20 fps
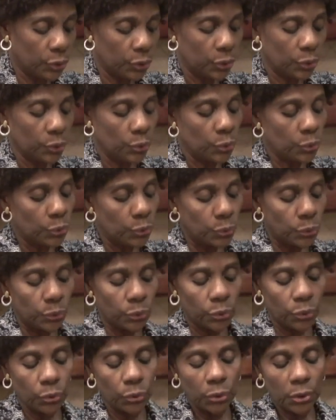2
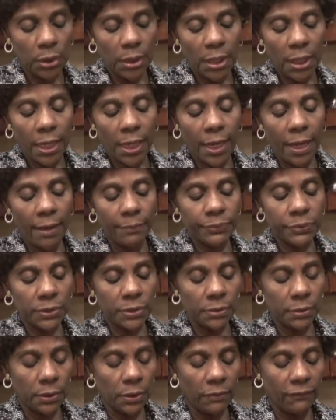
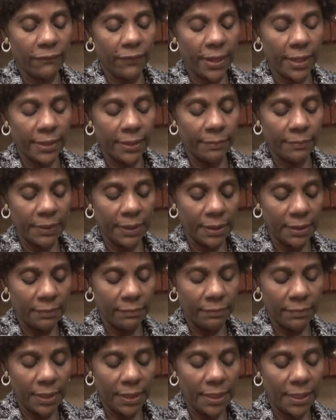capsules of
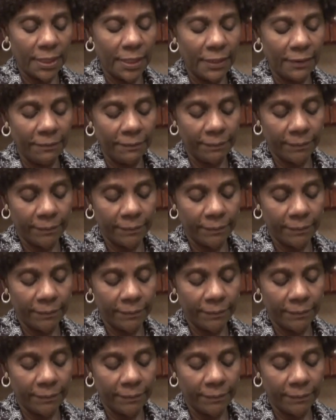vitamin E.